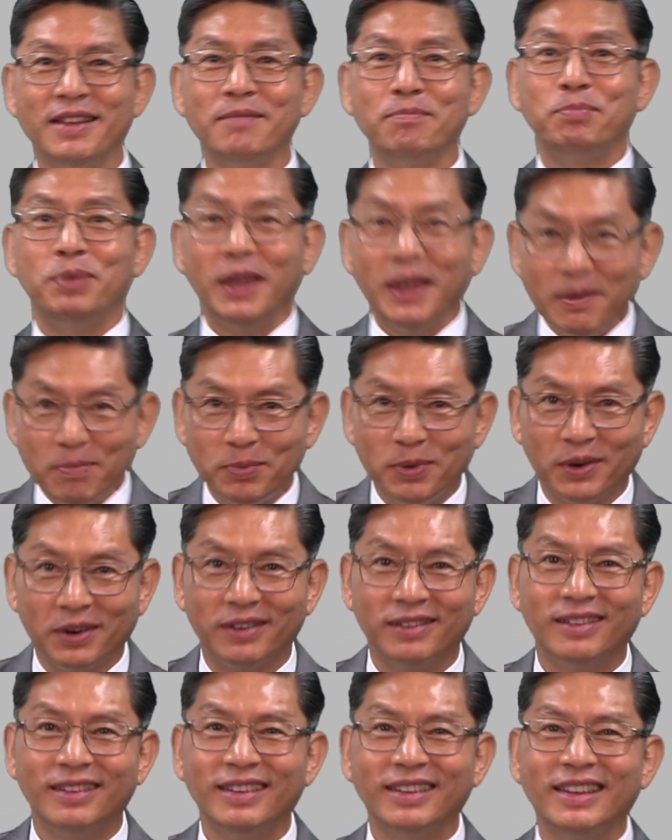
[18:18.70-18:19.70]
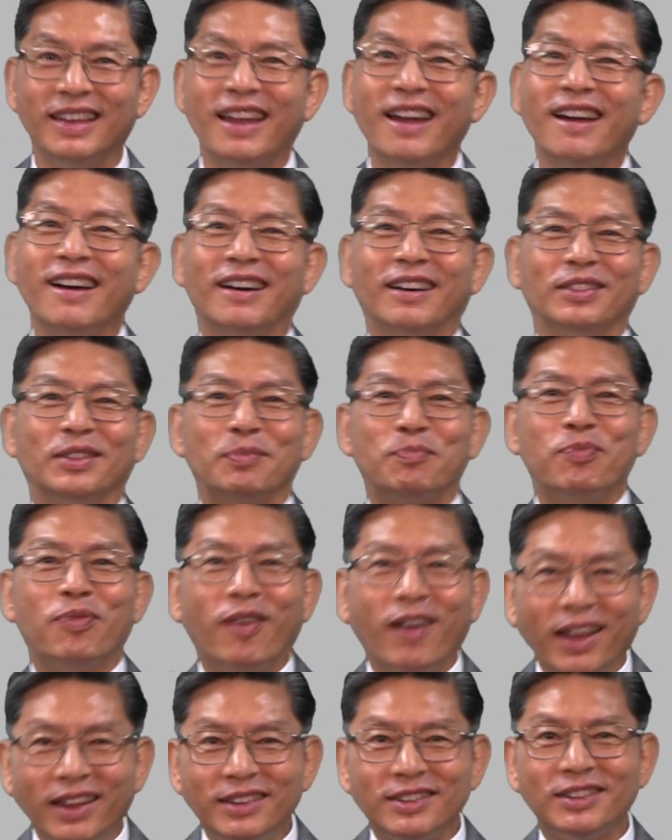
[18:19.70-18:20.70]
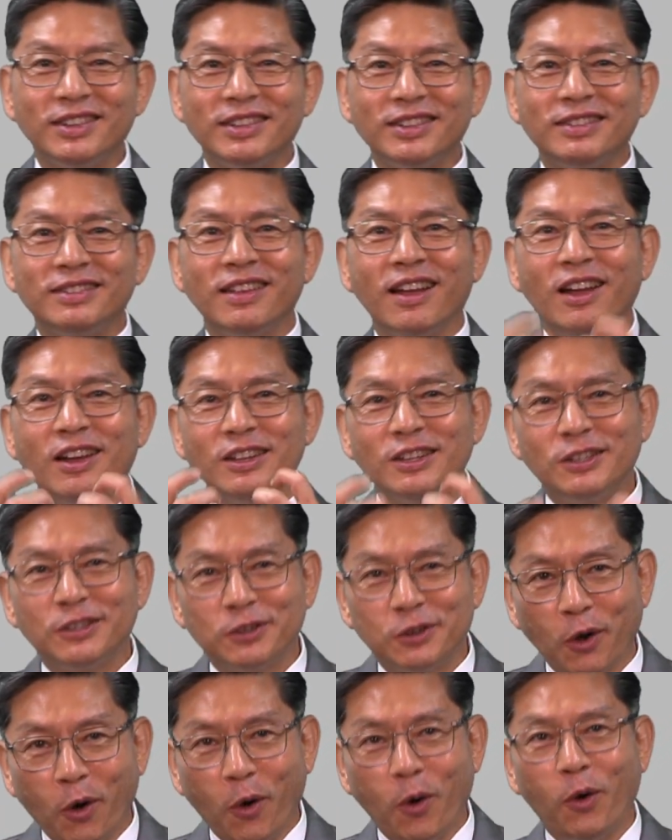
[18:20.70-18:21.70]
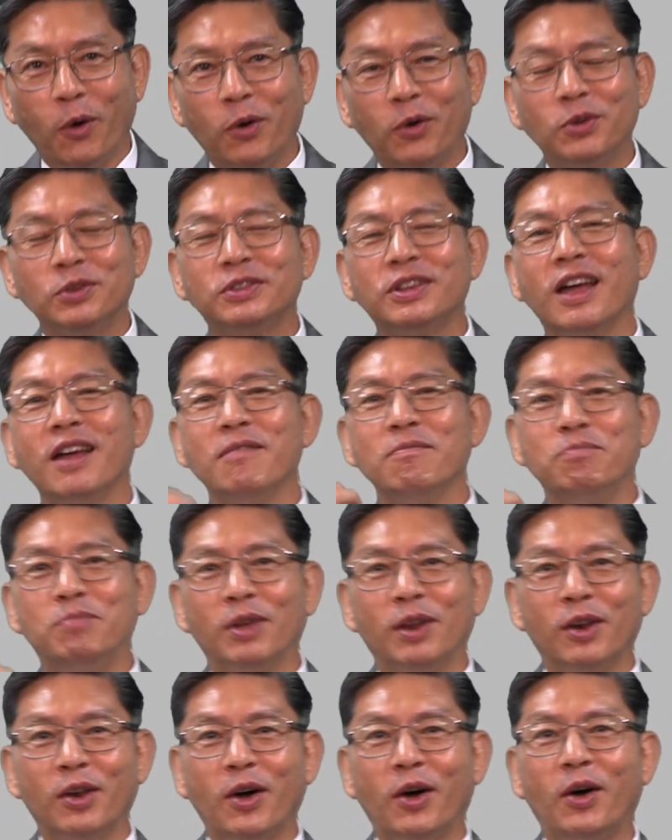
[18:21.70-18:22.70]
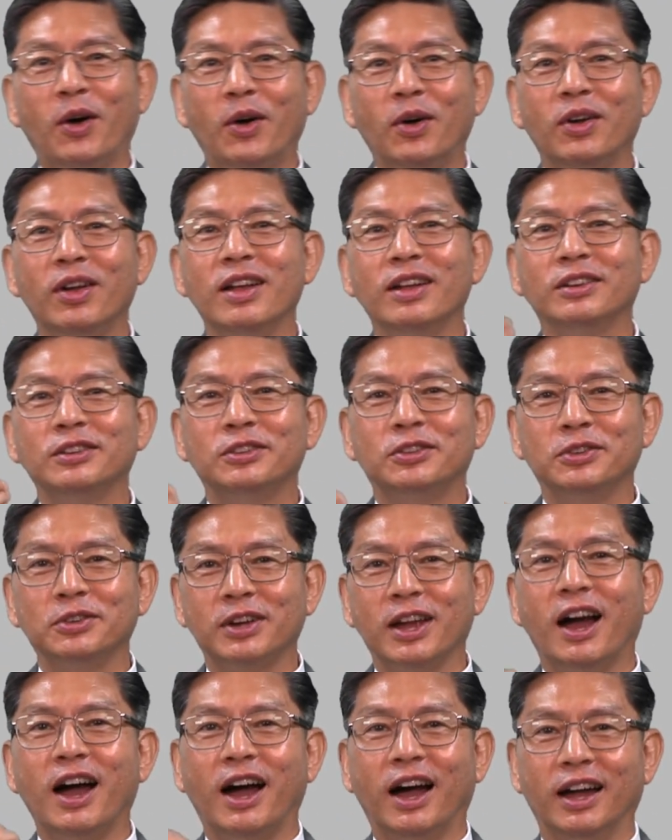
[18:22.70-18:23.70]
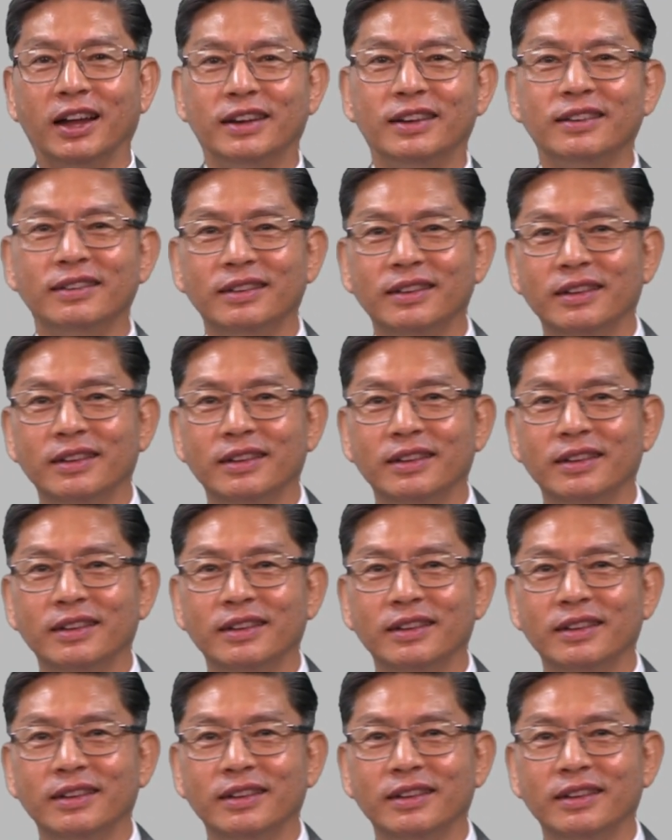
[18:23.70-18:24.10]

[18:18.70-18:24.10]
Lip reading: People, yeah, the precious souls belong to God.